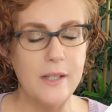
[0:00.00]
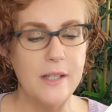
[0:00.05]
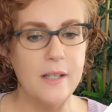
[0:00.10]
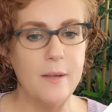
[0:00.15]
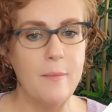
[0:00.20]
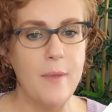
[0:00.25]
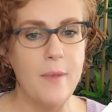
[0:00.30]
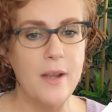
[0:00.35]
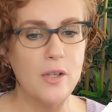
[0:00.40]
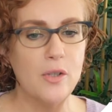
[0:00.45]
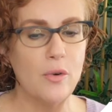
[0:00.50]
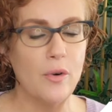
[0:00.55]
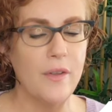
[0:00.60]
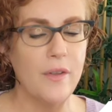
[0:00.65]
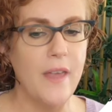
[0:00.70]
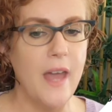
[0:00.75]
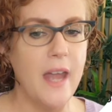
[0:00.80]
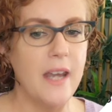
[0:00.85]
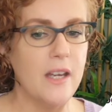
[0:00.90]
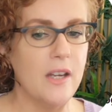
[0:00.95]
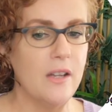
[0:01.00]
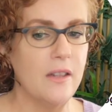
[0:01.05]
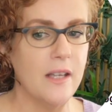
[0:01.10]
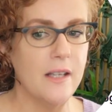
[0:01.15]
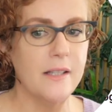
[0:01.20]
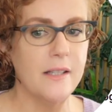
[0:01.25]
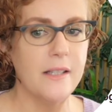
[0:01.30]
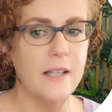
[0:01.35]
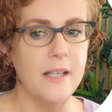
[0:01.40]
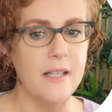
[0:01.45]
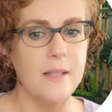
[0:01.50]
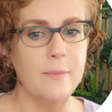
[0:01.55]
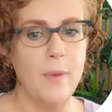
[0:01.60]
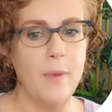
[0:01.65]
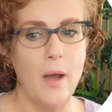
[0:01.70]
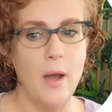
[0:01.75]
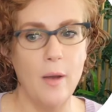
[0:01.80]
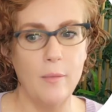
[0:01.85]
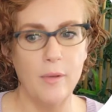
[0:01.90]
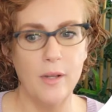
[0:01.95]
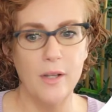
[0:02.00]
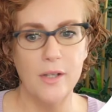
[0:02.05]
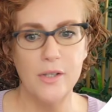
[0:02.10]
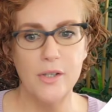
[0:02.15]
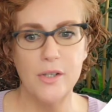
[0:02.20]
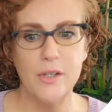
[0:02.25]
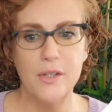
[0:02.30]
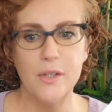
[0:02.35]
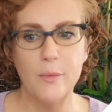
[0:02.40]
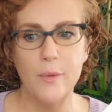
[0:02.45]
is to make sure that this is published.